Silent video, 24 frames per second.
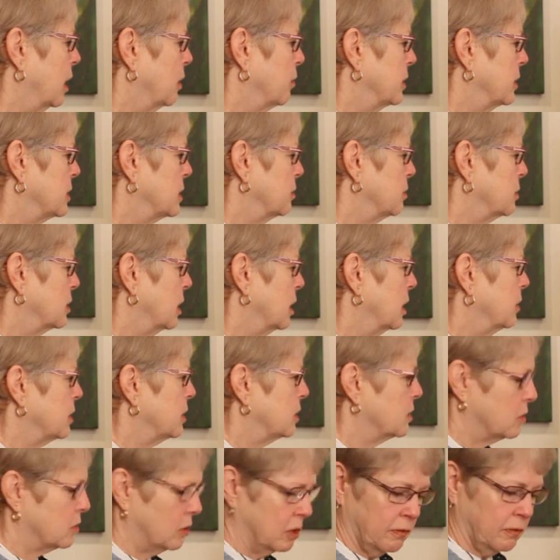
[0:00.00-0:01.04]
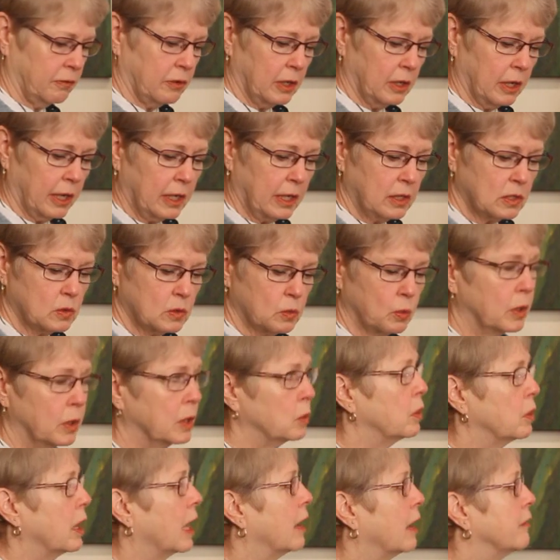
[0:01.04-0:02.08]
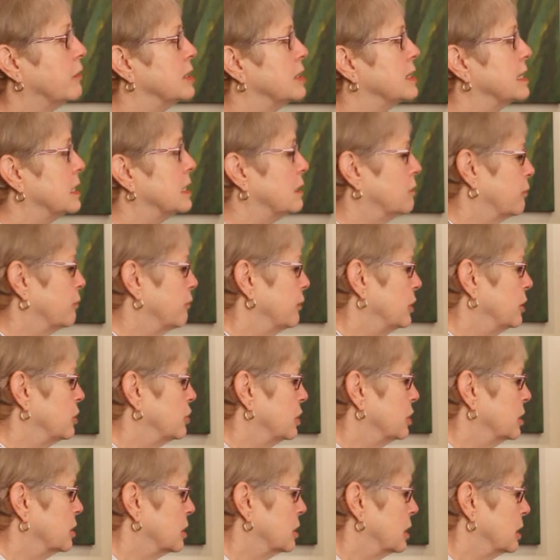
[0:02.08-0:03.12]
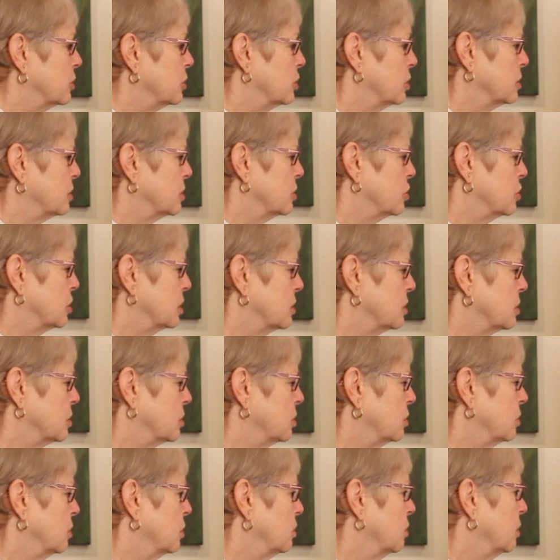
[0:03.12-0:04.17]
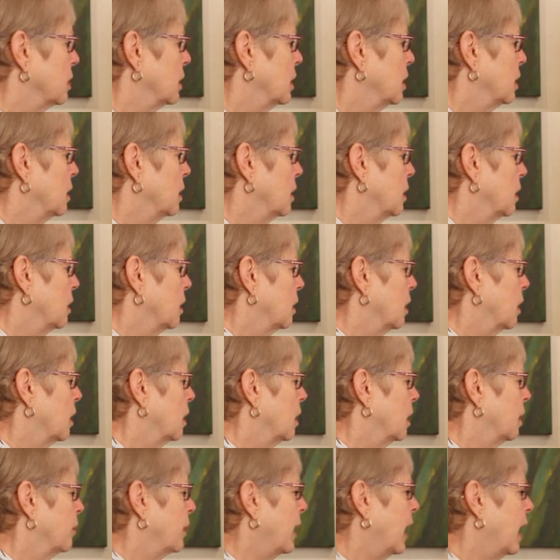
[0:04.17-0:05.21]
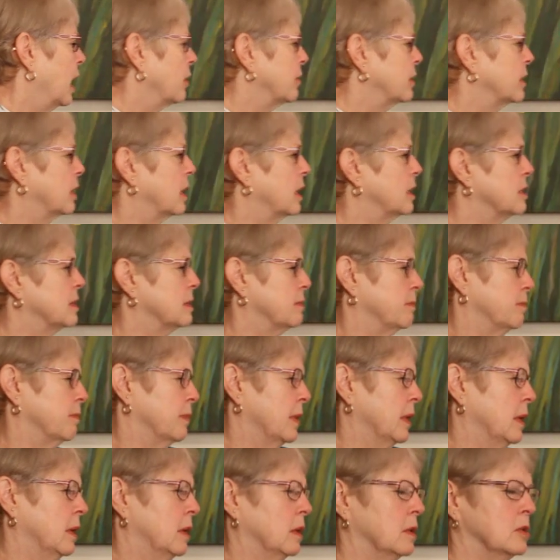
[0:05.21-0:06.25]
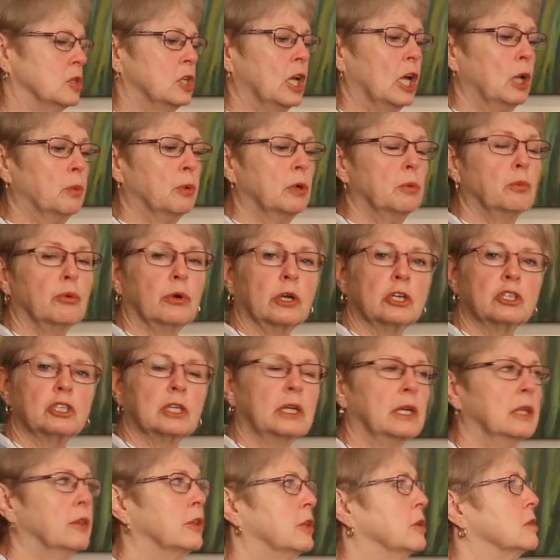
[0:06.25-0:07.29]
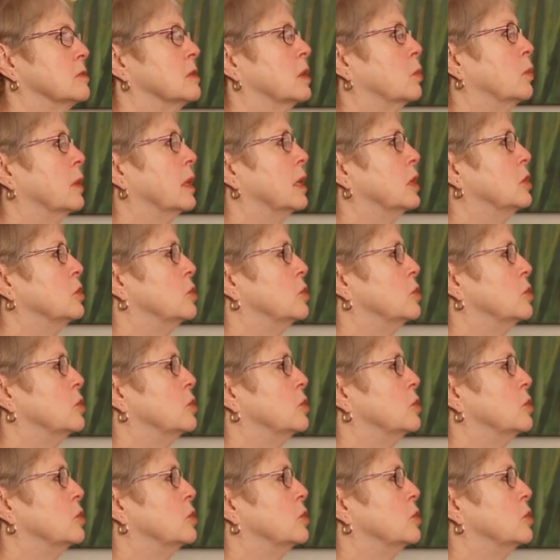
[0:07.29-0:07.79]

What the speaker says: But sometimes it's sort of nice when we have these little finishing touches just to have a nice tapered brush like this that we can